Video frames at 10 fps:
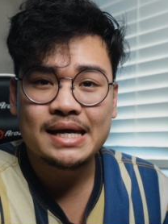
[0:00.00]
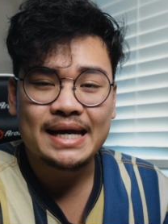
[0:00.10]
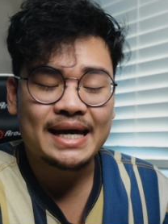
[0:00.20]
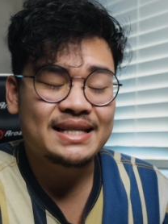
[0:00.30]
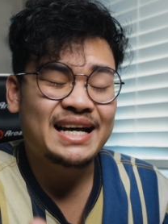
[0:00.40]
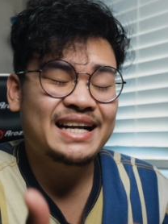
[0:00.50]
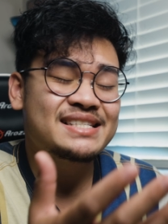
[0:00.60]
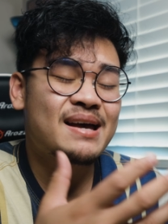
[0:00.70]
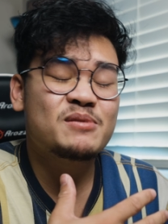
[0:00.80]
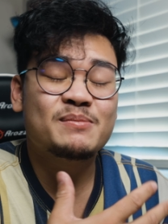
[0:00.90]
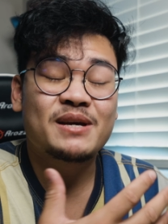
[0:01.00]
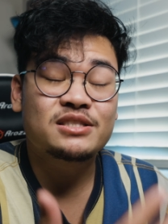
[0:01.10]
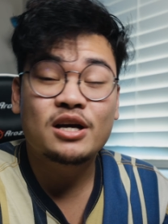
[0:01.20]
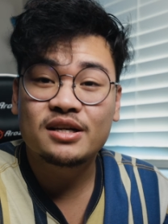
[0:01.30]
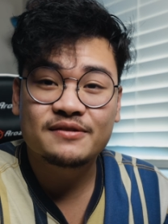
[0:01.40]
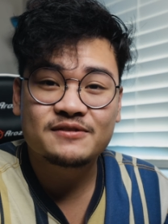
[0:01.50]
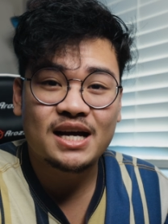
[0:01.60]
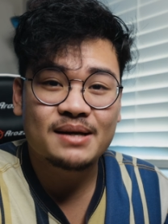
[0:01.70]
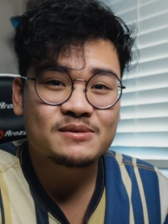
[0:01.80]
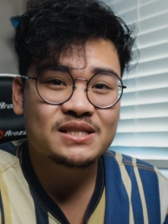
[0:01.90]
And that has happened to me a ton of
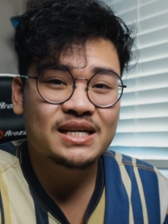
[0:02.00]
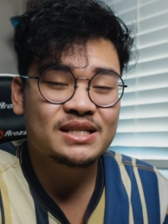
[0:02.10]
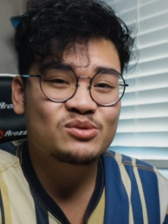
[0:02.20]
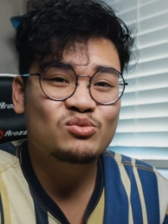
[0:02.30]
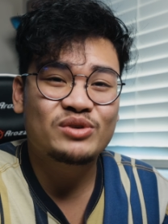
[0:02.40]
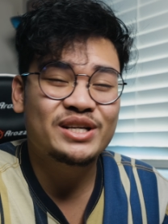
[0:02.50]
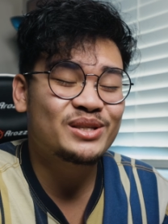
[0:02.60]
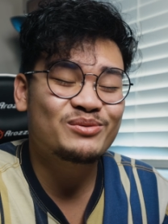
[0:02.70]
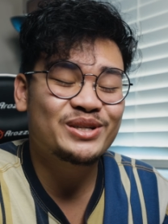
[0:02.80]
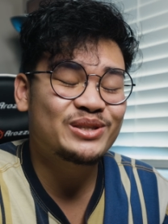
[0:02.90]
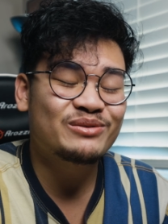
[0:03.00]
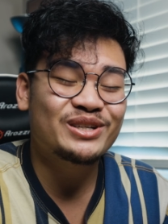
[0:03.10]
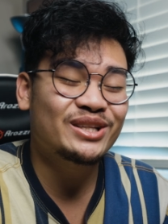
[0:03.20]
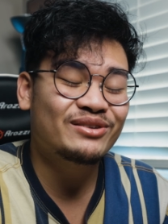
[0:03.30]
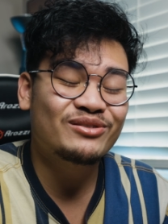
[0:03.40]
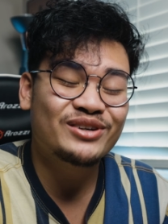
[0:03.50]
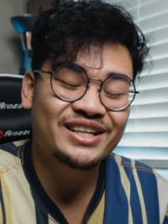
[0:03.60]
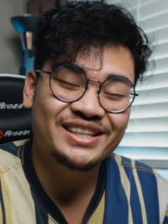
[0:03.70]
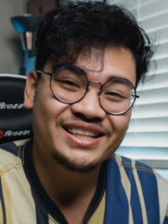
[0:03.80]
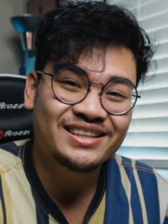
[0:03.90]
times, and it's
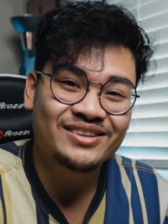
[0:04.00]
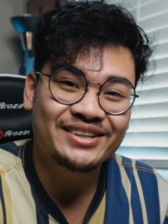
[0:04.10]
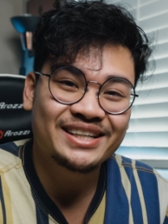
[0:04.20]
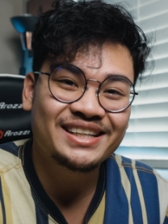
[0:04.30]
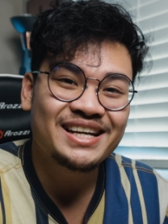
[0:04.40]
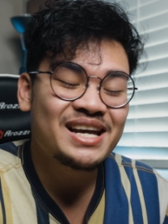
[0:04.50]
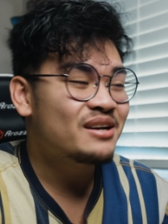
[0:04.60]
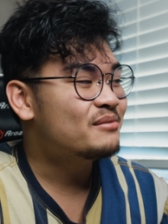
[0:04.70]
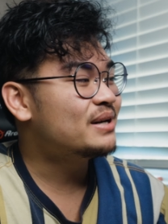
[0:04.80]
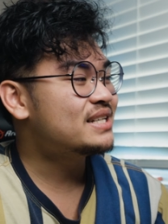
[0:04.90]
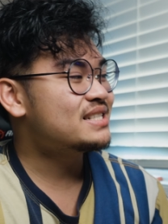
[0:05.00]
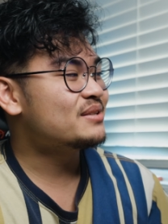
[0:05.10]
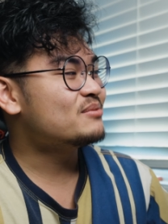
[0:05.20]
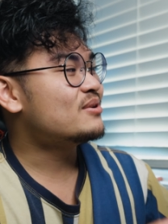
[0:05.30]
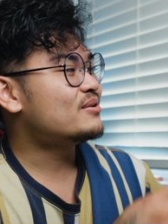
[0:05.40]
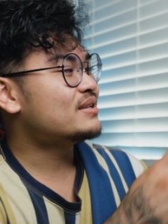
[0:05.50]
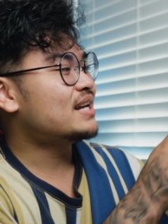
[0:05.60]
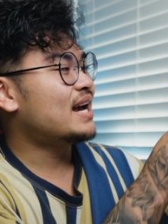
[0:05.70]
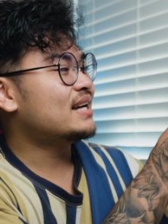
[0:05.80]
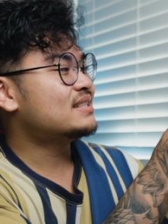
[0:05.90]
really annoying. But the
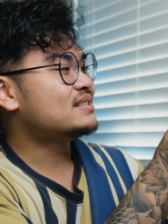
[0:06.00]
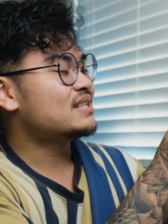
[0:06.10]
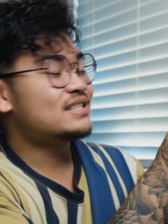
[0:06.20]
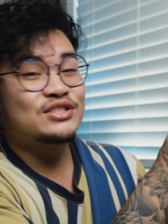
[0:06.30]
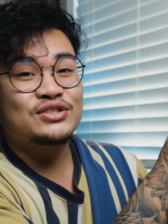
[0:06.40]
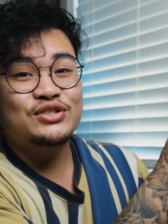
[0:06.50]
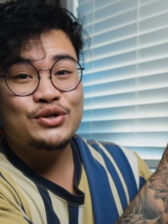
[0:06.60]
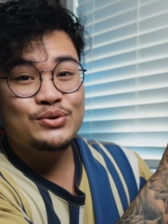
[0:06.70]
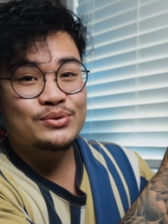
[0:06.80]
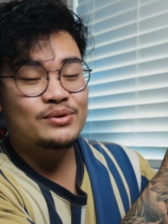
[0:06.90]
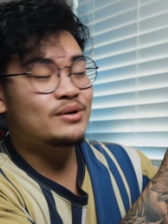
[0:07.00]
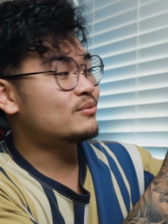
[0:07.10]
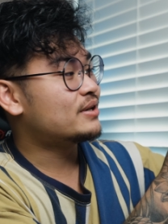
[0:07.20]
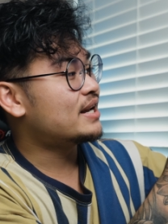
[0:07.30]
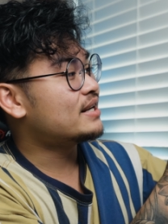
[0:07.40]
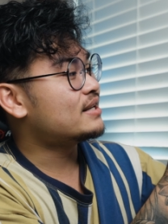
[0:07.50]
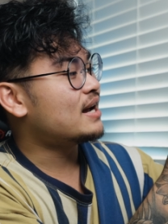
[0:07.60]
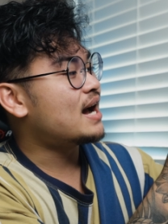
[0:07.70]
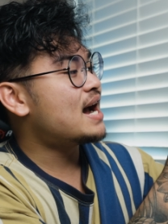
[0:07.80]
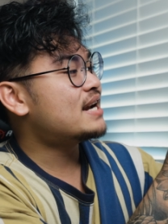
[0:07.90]
Ronin S2, we're getting a
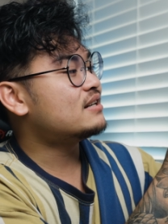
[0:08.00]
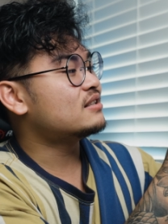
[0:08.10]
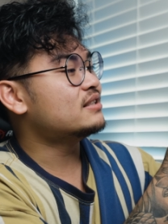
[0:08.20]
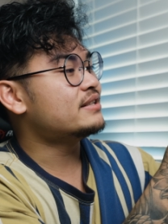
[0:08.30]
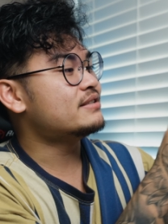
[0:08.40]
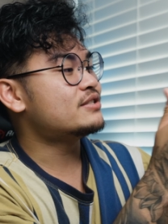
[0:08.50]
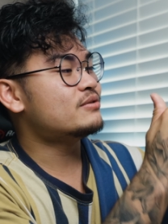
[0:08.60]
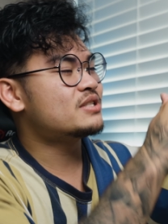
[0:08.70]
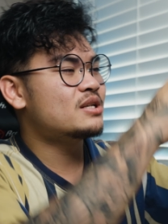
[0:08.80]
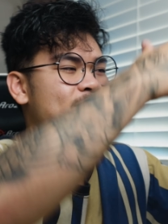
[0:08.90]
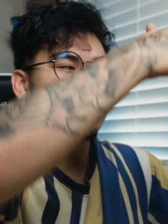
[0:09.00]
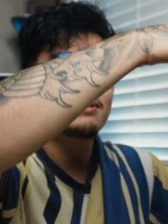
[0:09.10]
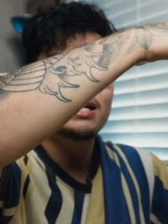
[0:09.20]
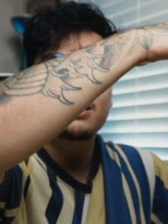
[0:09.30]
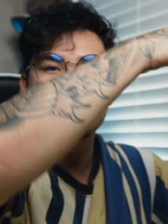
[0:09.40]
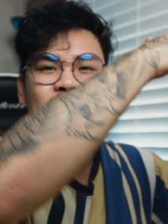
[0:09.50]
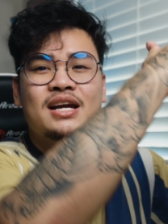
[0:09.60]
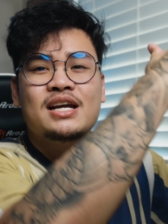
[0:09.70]
higher clearance, so it's gonna be up here.